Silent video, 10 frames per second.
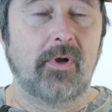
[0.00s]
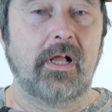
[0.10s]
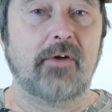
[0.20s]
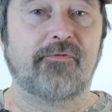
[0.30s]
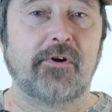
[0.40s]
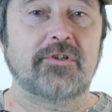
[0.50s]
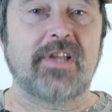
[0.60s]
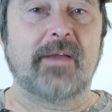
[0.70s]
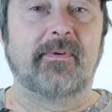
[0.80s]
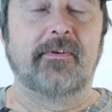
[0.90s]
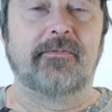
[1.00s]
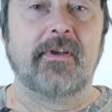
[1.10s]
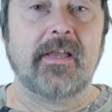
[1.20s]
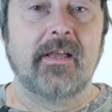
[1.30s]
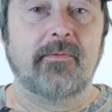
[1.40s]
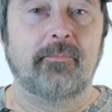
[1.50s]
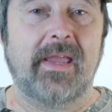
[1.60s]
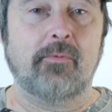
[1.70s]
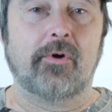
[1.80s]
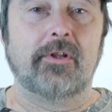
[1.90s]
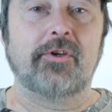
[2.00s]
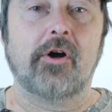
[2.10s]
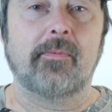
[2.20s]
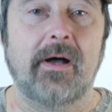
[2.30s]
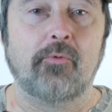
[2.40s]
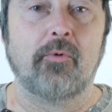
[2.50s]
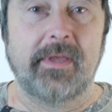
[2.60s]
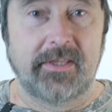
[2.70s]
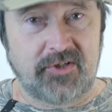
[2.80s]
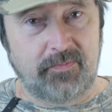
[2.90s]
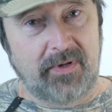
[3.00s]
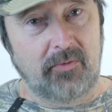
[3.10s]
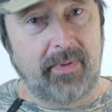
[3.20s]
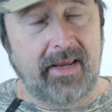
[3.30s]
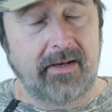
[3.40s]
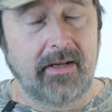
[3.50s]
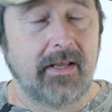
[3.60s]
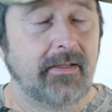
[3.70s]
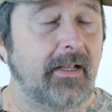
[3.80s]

Well, our first type of bait we're going to talk about will be the spinner bait.